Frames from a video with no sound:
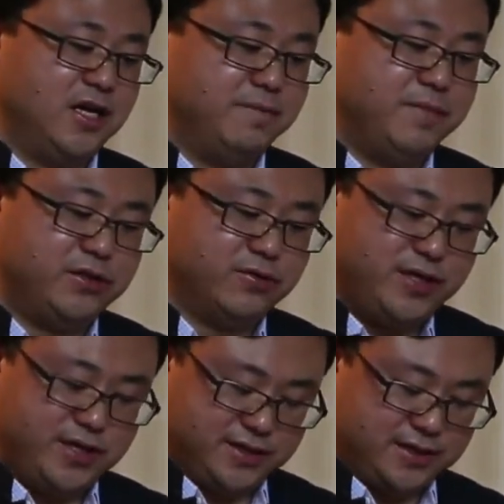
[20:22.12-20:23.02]
Middle
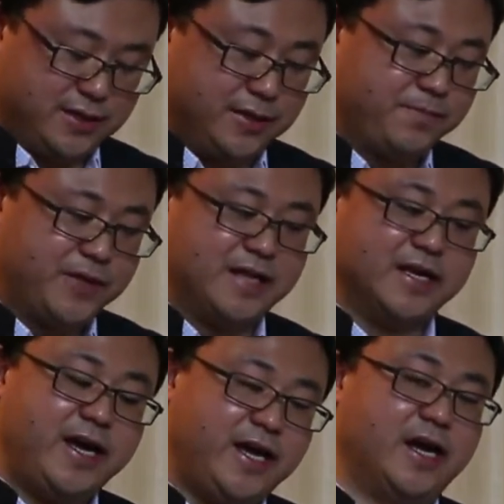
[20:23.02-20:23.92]
East. And
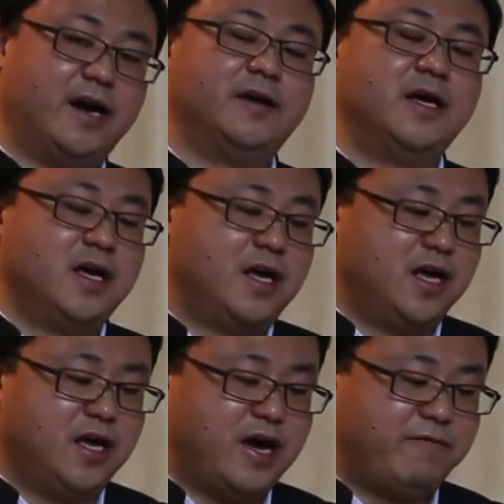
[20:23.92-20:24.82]
here,
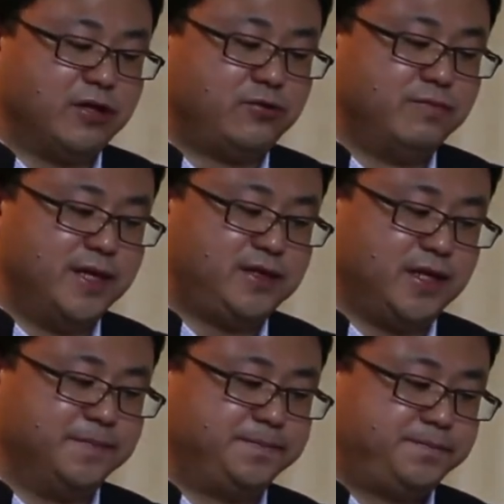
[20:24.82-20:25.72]
I want to
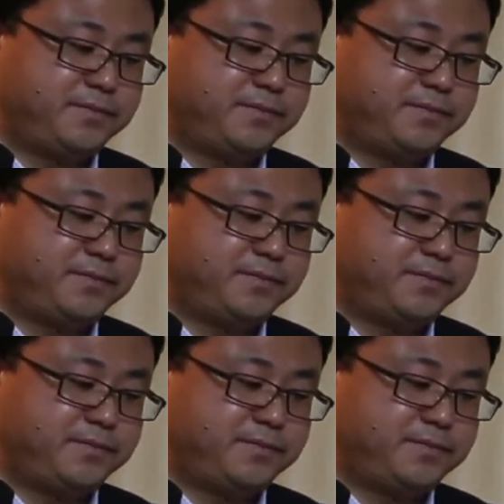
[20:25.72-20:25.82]
mention